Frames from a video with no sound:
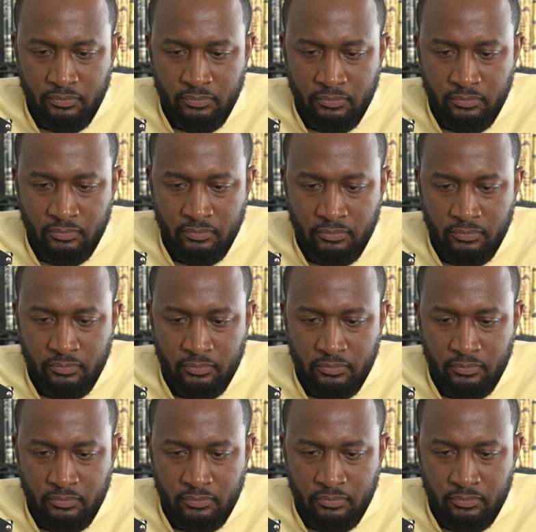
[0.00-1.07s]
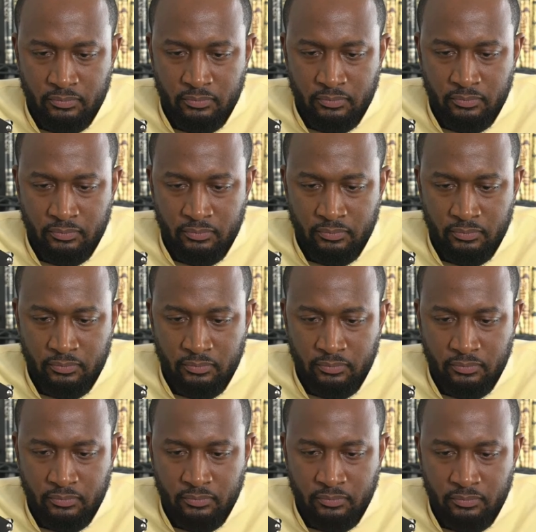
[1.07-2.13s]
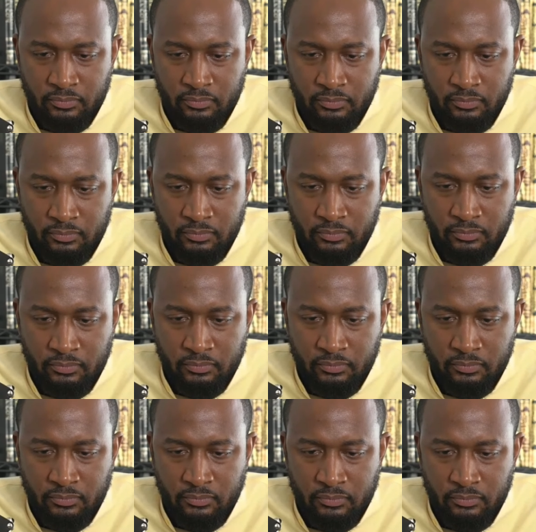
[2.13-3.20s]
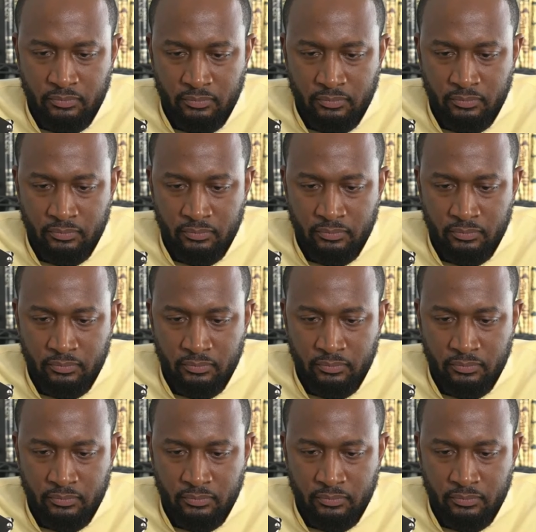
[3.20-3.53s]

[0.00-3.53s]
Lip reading: (not speaking)